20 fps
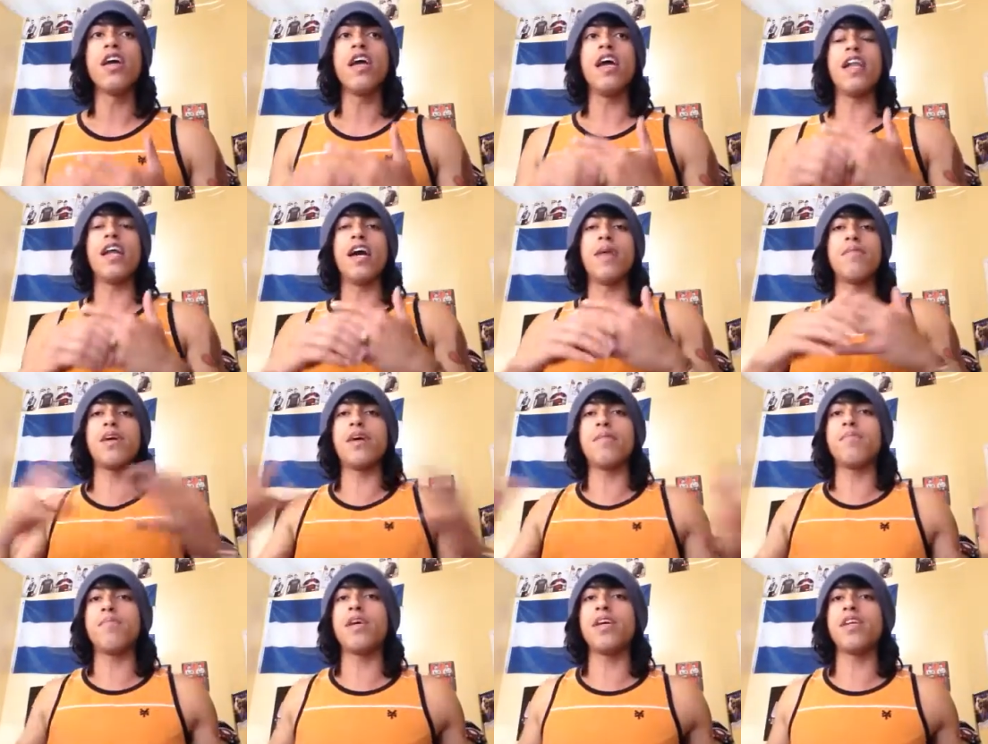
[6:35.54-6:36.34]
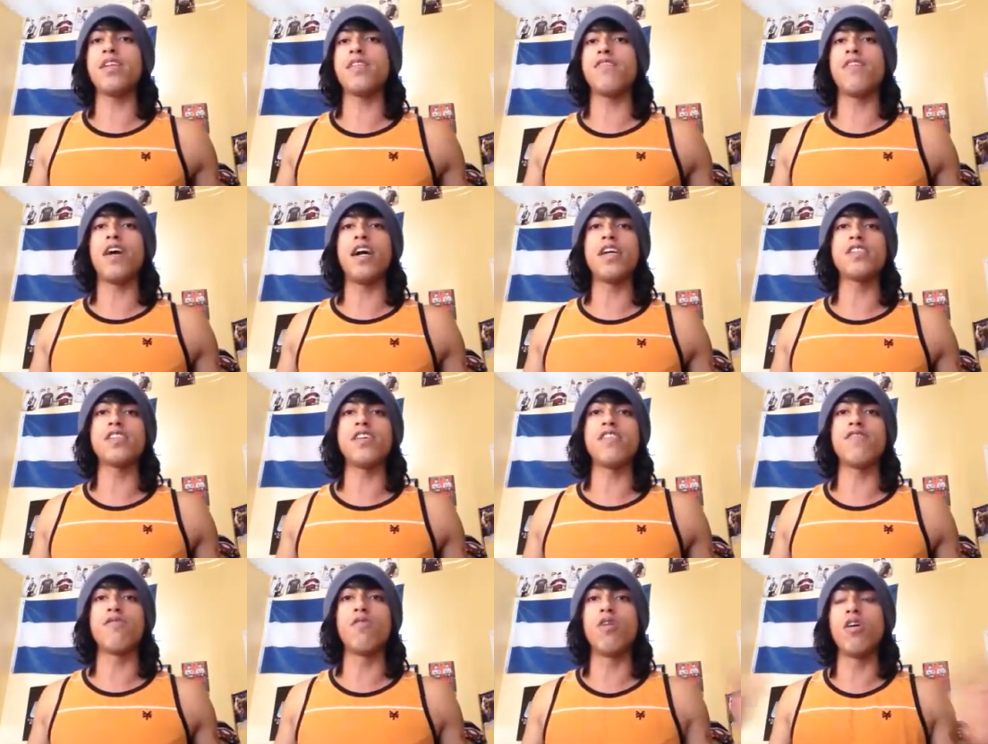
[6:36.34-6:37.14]
And I'm not being
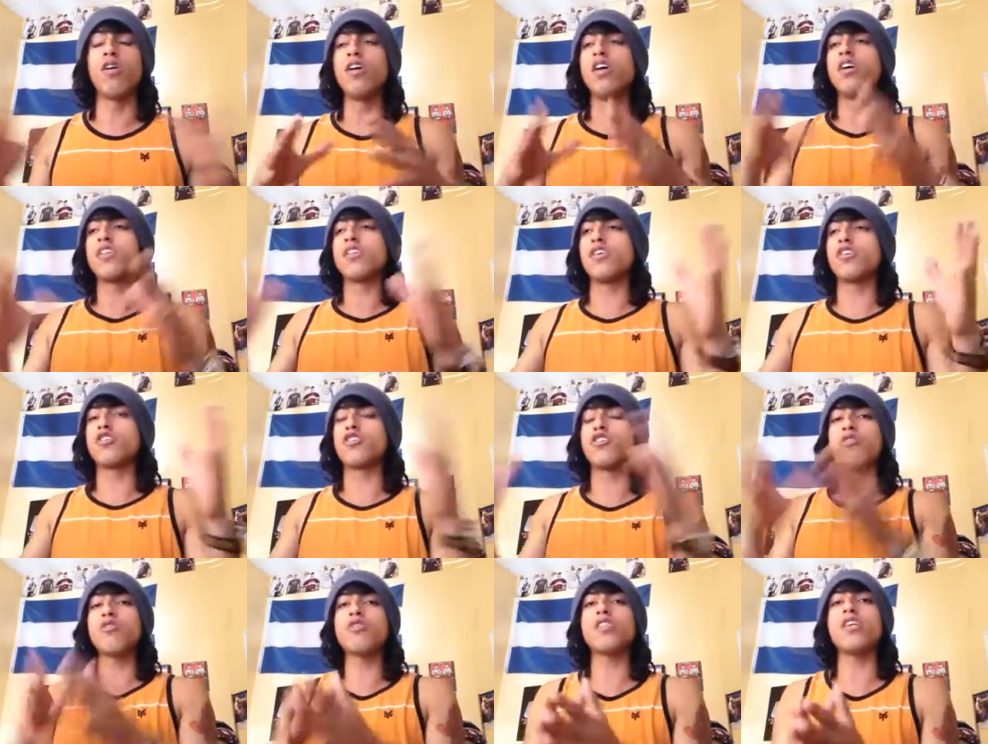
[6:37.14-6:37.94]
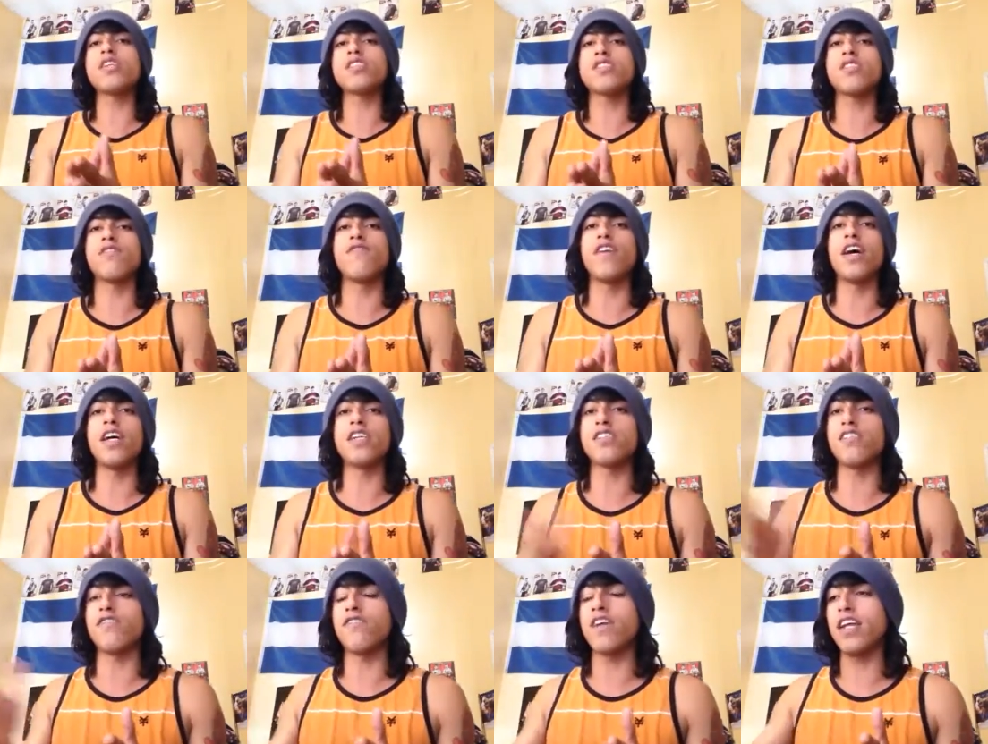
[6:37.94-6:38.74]
divisive. Well, the truth is
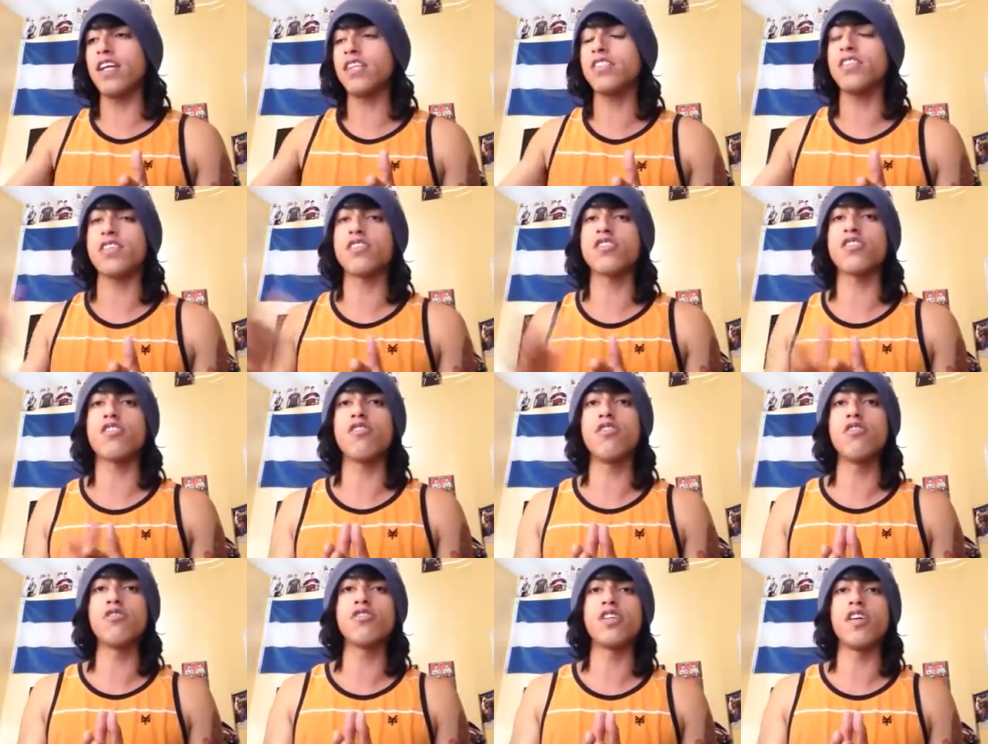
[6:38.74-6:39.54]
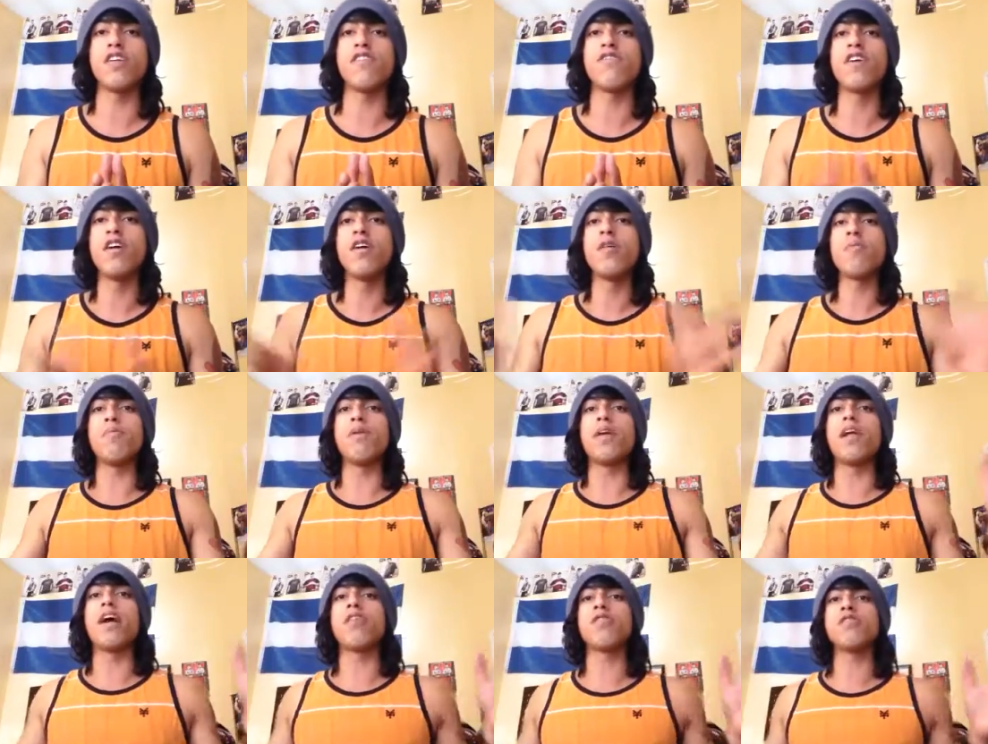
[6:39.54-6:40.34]
divisive and it's exclusive,
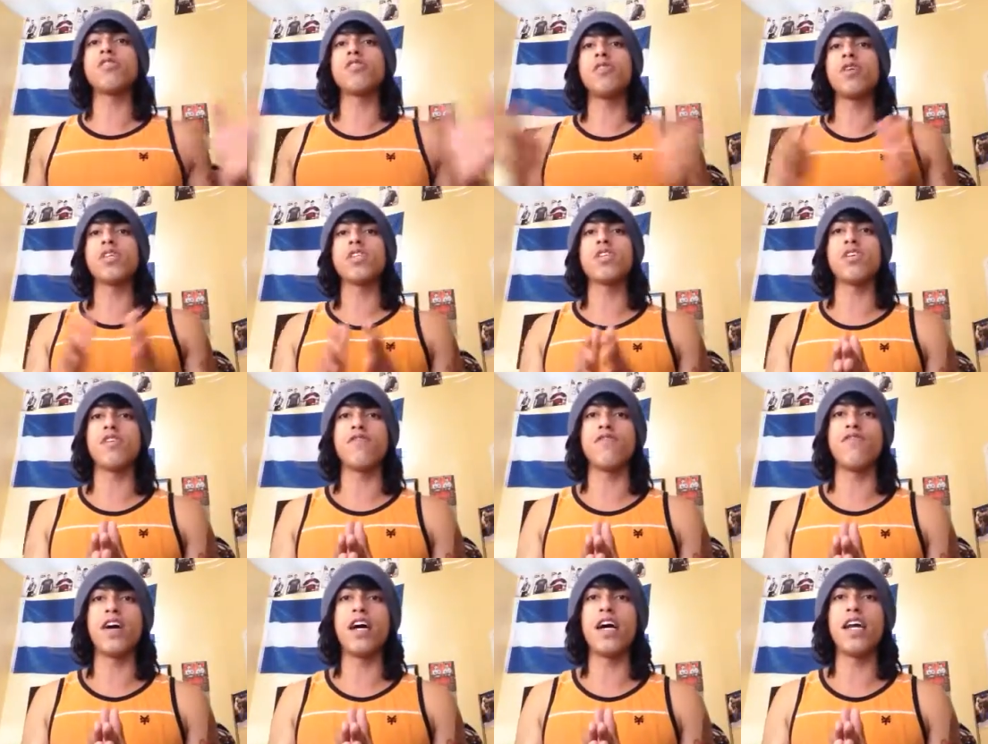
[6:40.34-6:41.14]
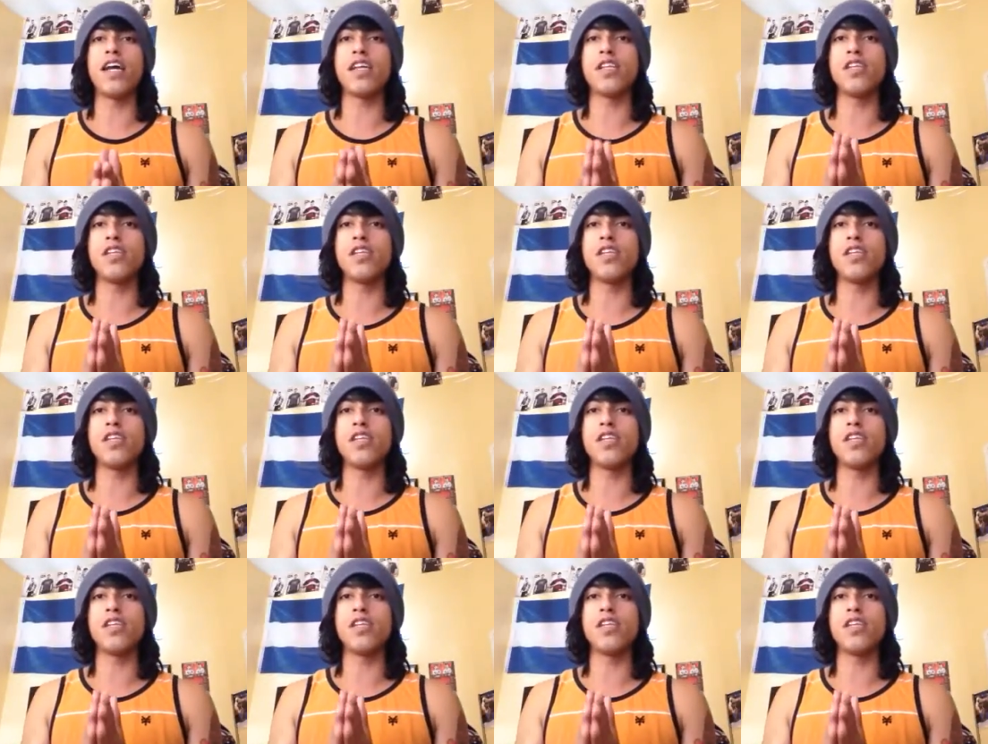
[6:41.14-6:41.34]
but I don't do it to divide.